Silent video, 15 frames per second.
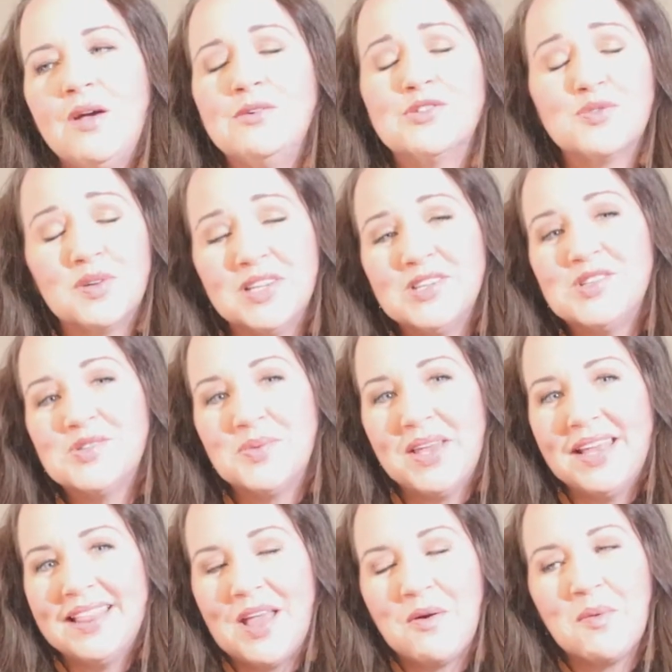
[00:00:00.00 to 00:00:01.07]
It was really
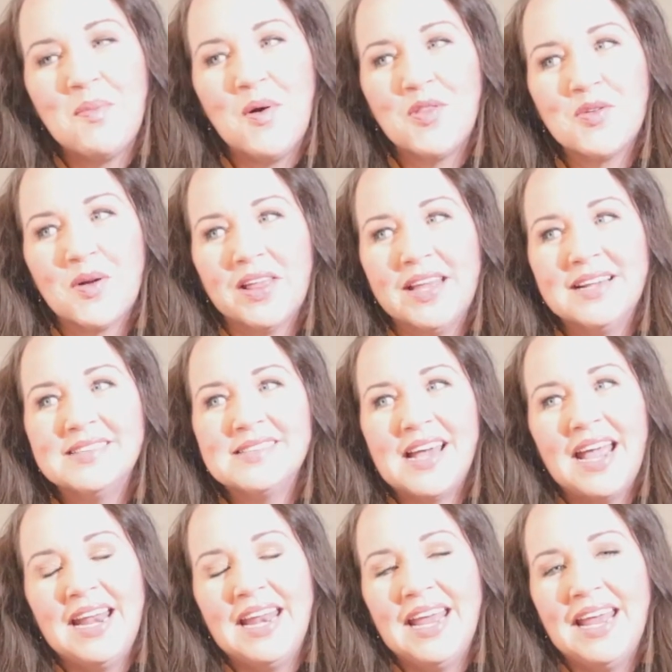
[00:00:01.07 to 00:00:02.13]
sweet. They were both really
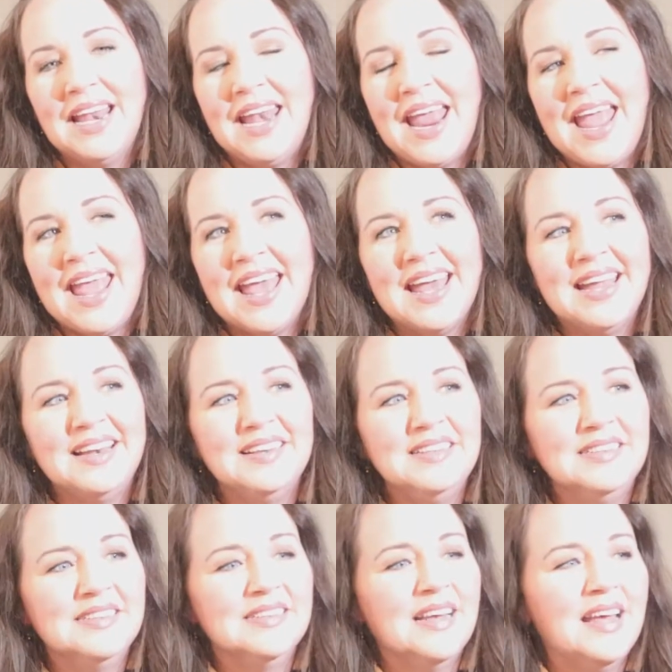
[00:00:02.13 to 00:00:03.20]
excited,
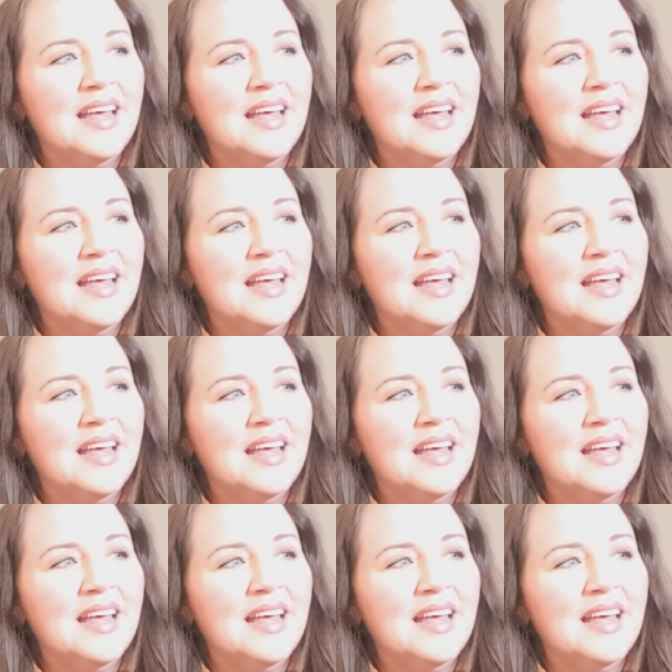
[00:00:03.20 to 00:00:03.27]
and